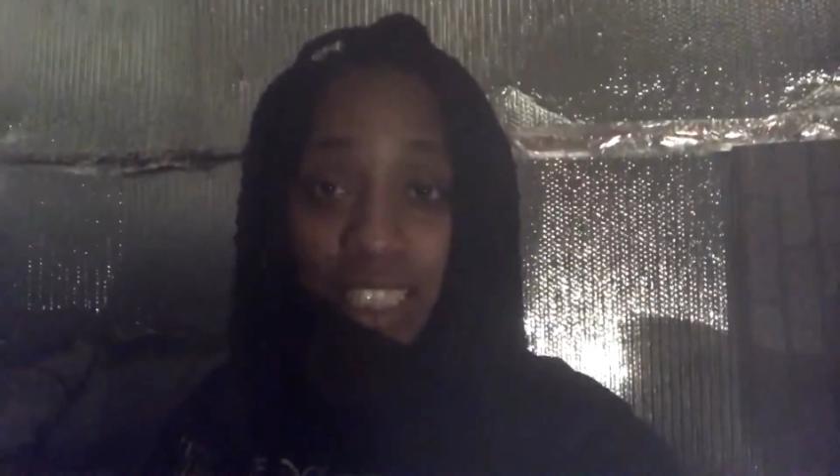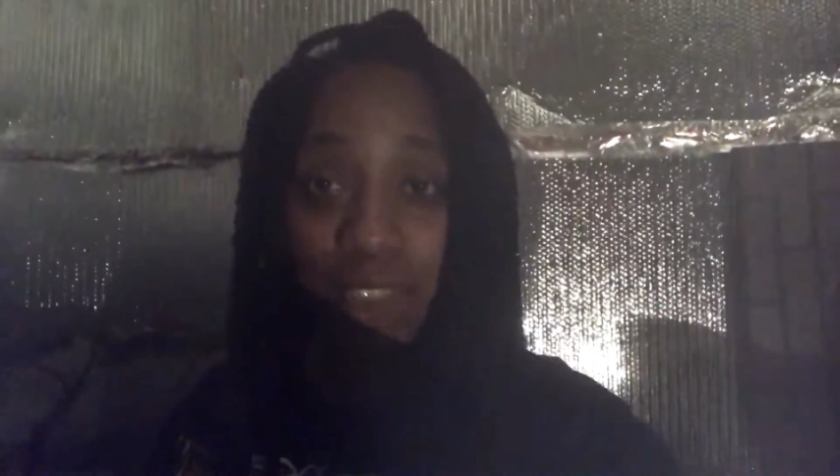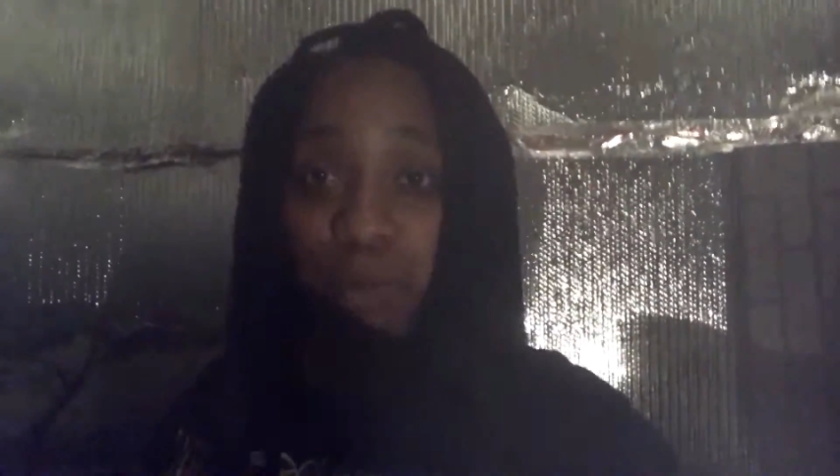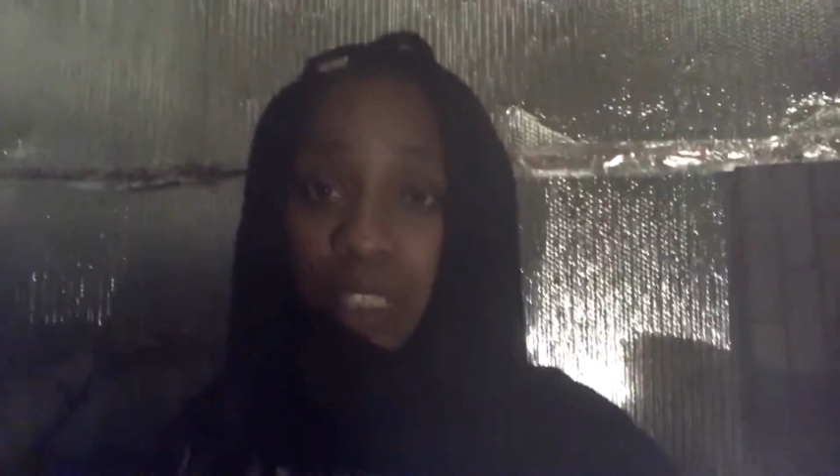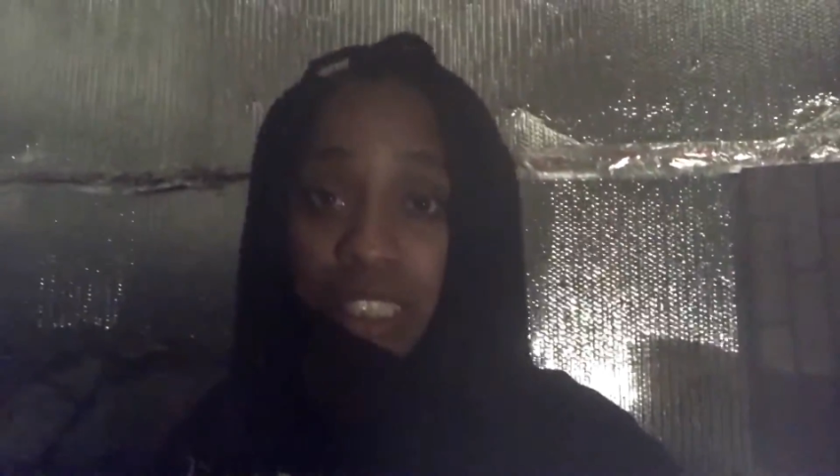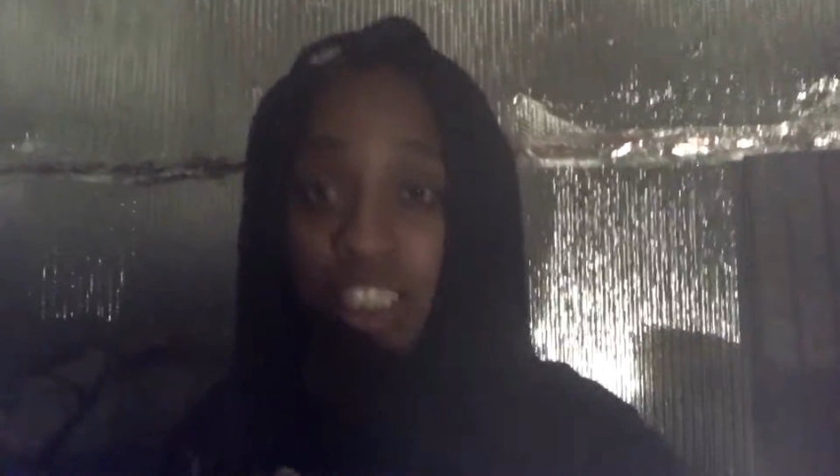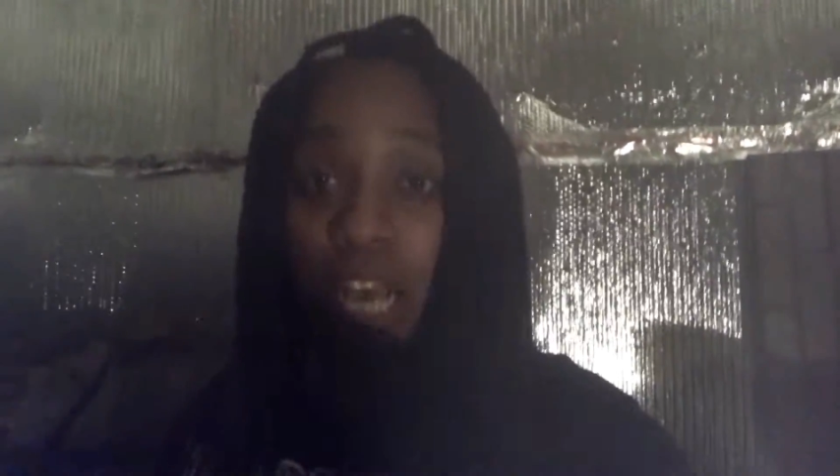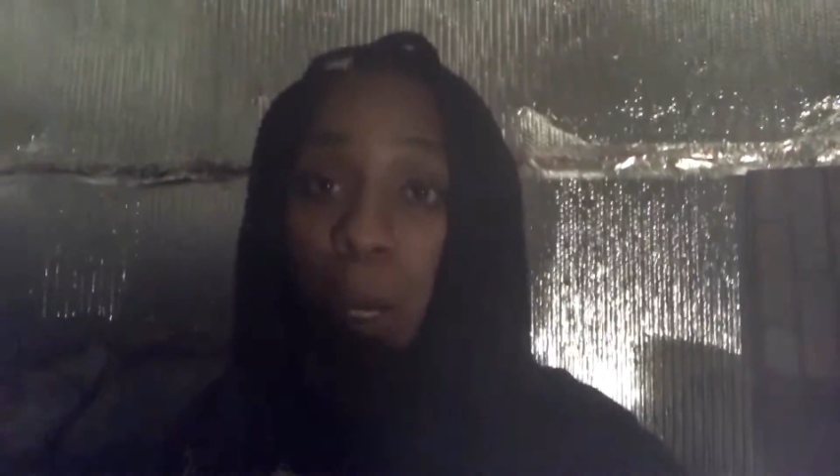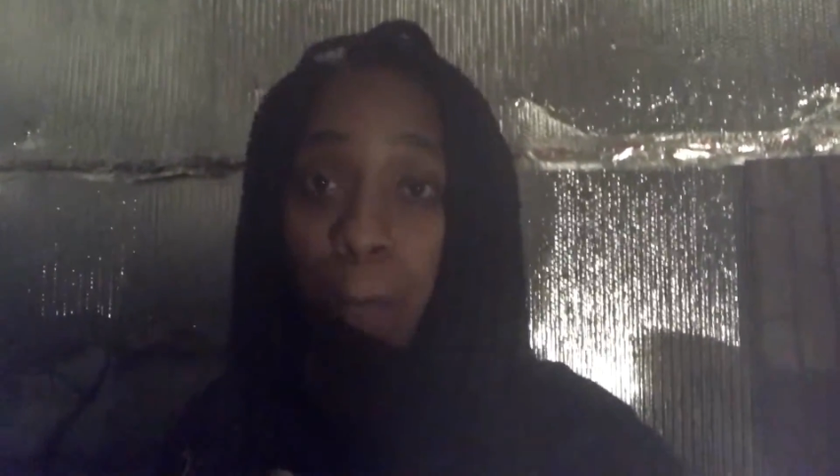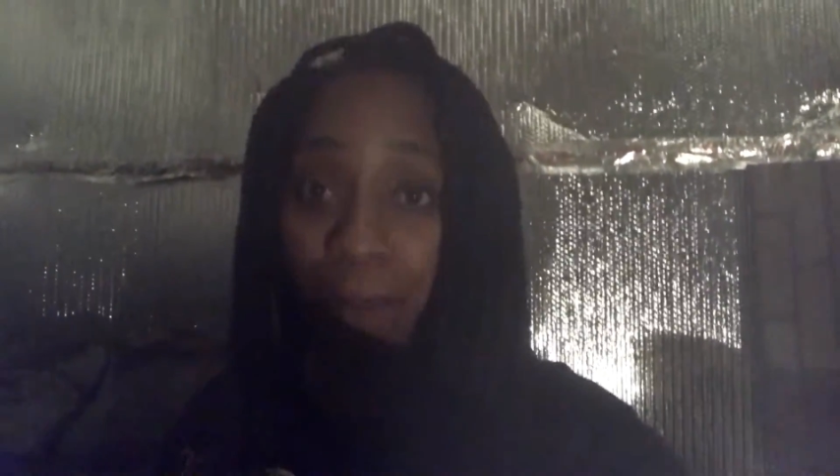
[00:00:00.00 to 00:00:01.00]
that's what it's
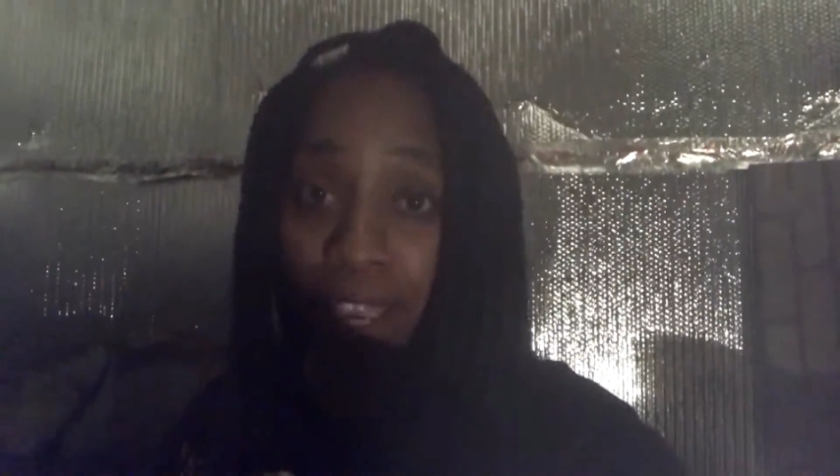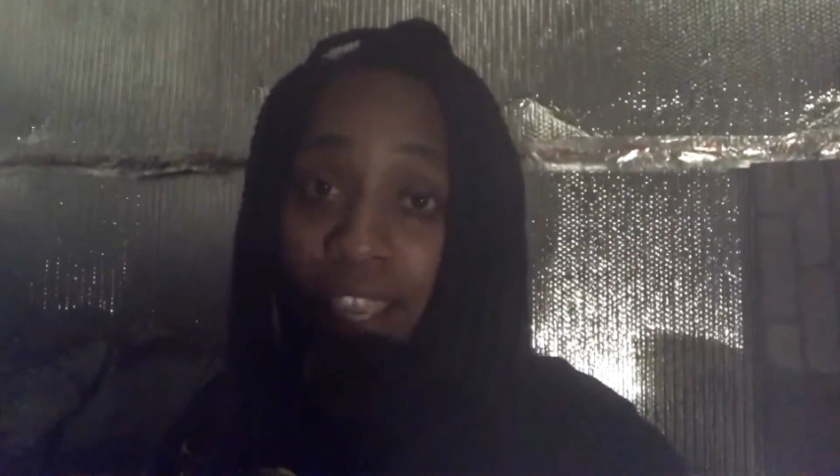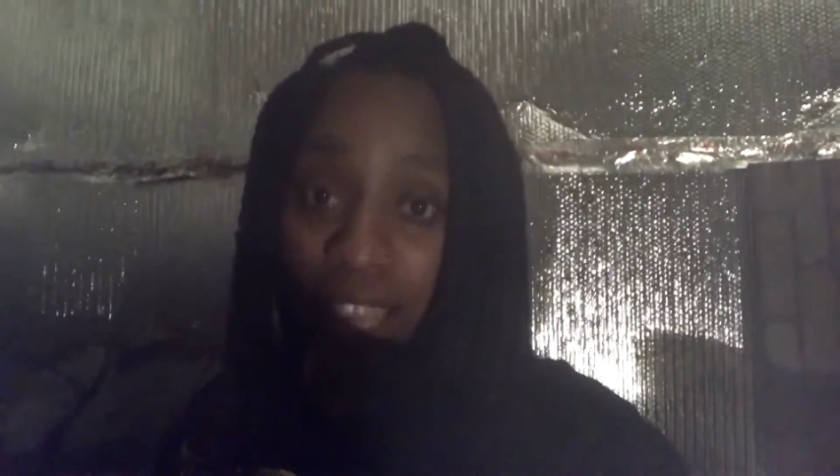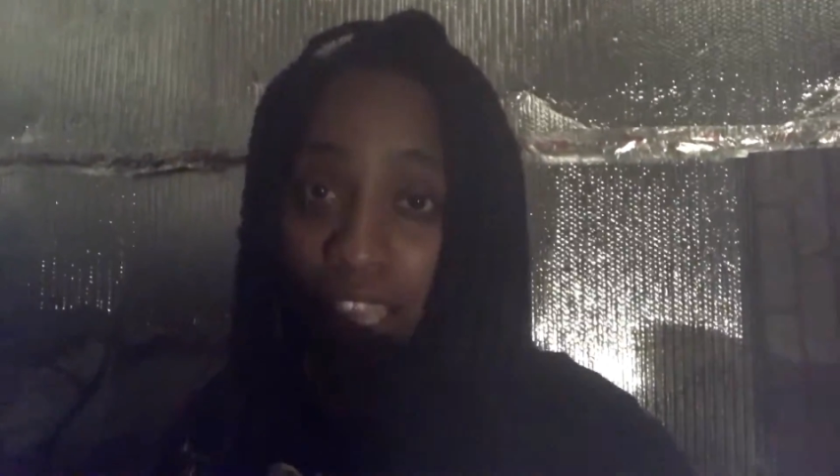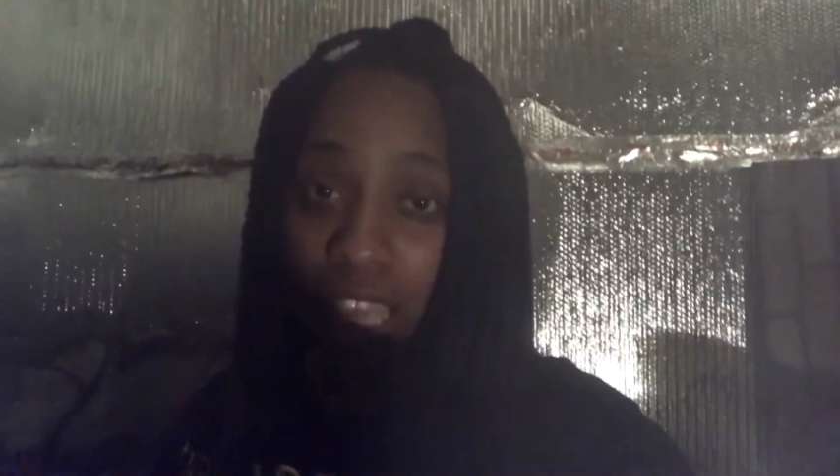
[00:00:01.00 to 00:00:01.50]
gonna be.